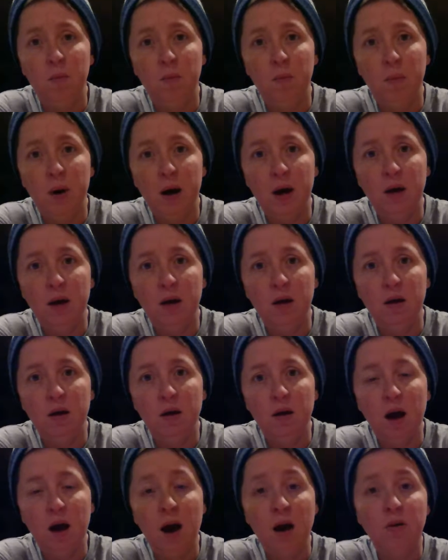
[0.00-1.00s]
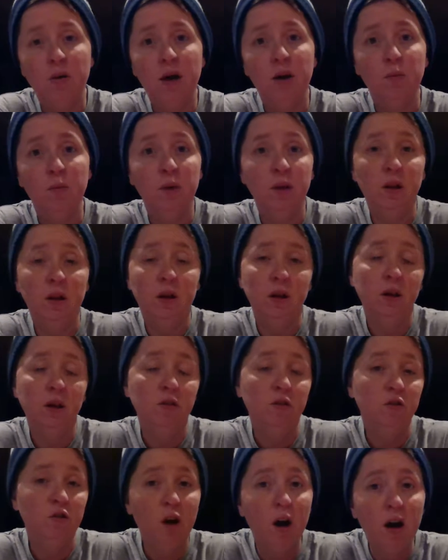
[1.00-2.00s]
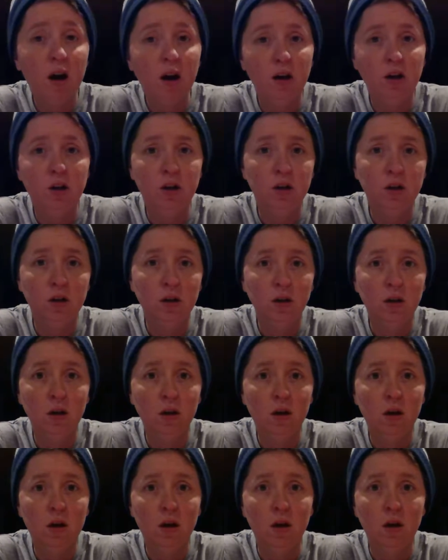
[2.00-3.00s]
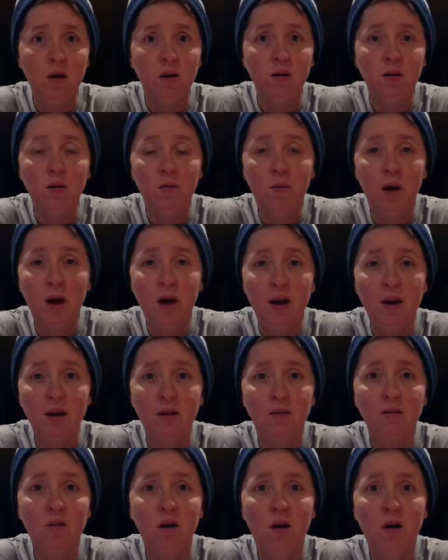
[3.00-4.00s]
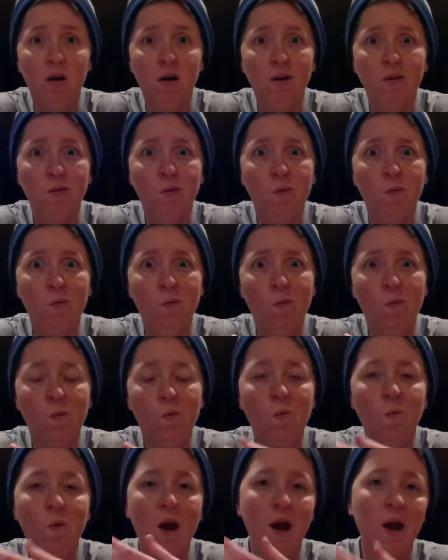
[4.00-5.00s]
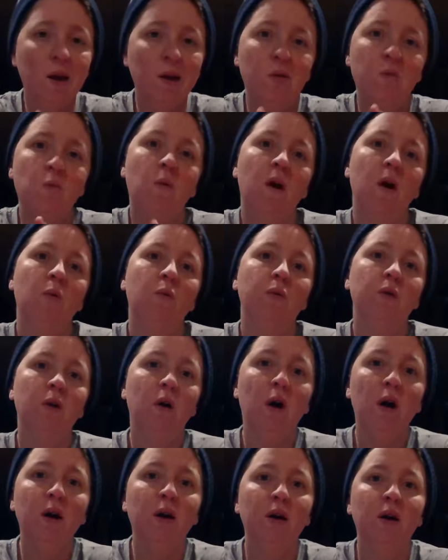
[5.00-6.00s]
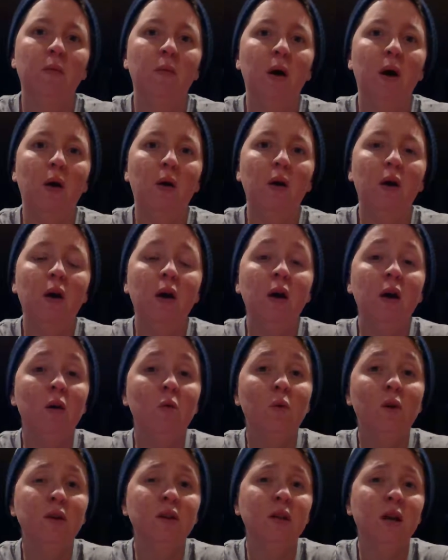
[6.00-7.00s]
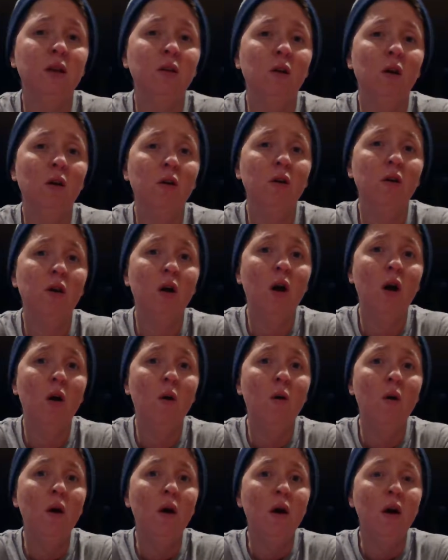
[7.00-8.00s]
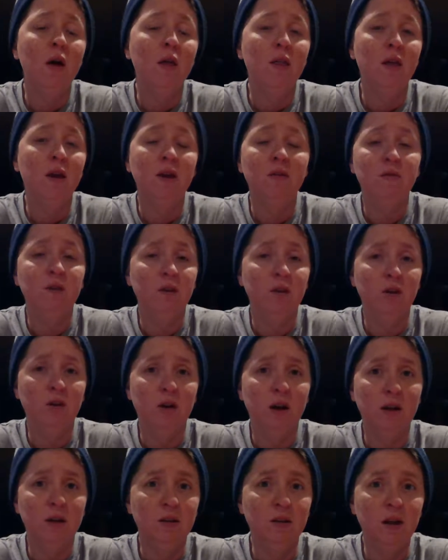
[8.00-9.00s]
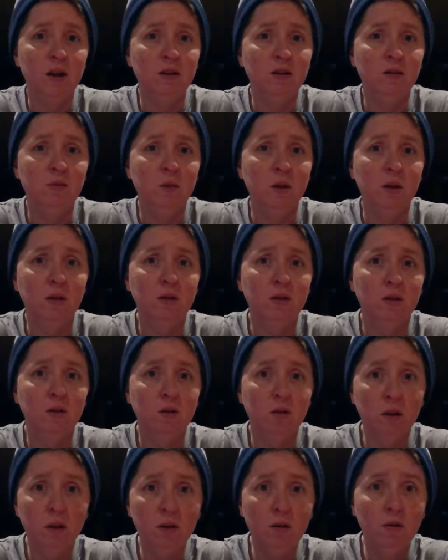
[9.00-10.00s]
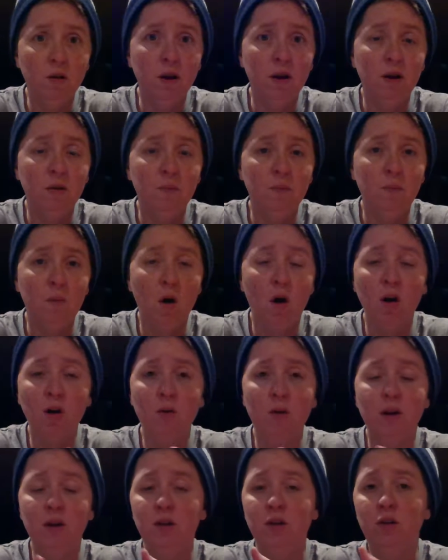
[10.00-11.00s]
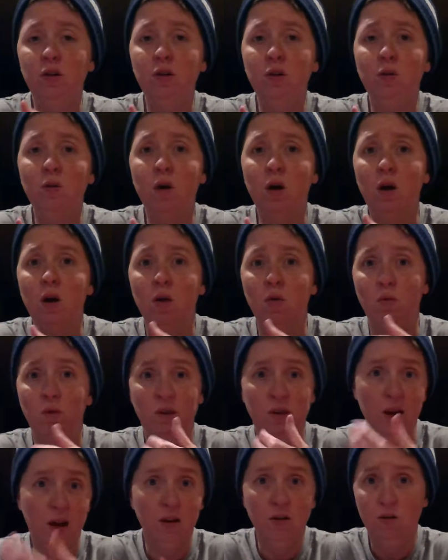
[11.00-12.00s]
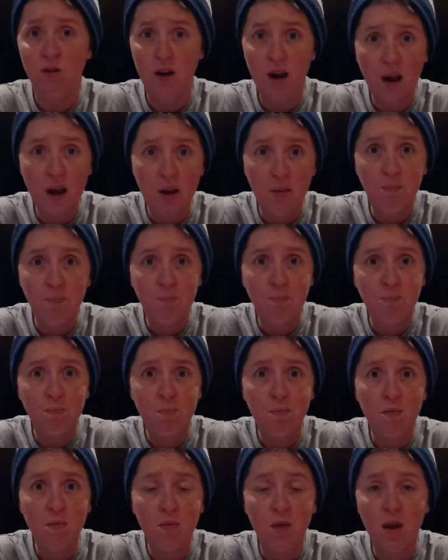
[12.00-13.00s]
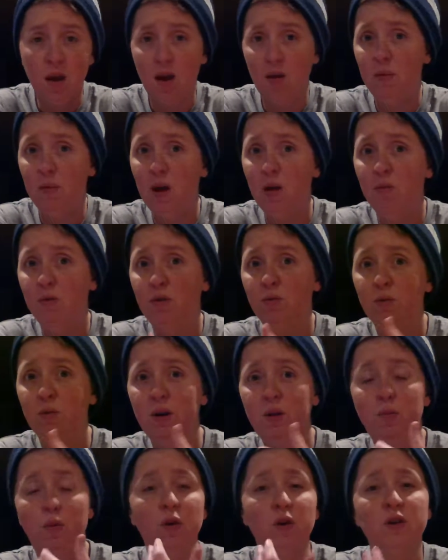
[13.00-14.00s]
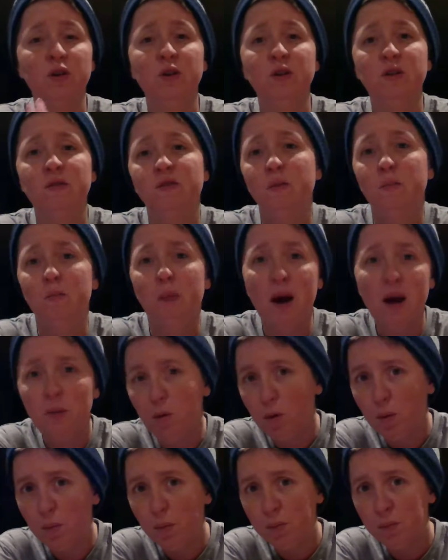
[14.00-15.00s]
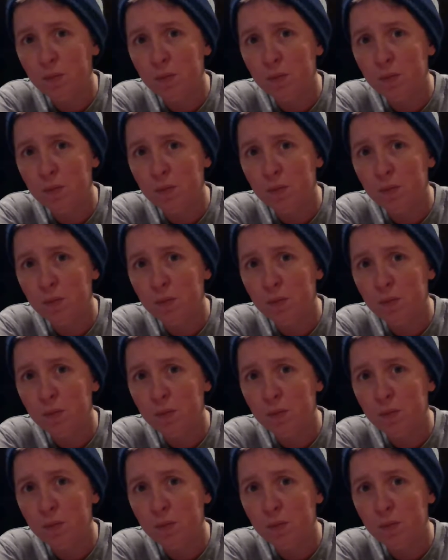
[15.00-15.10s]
But how that ability is judged depends on when and where we're talking about. It wasn't that long ago that even in the United States, to be considered literate, all you had to do was sign your name and be able to read portions of the Bible.